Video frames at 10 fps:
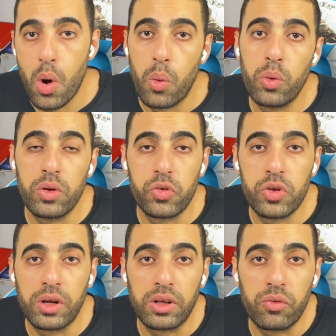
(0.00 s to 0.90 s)
We will
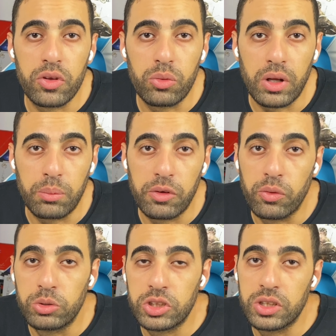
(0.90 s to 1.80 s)
see another video with Hatem
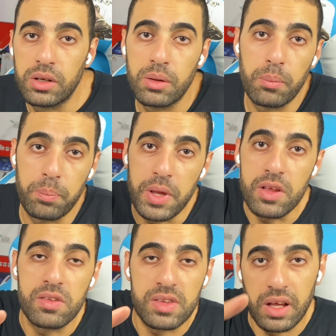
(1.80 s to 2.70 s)
from Objection.
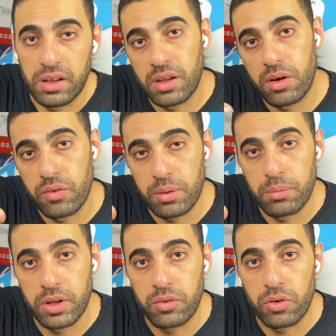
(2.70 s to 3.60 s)
Peace and love and
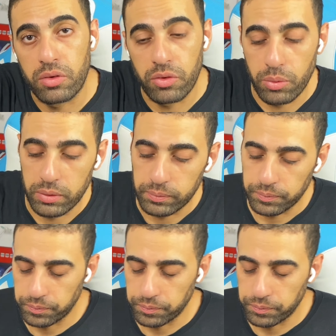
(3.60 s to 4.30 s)
money for everyone.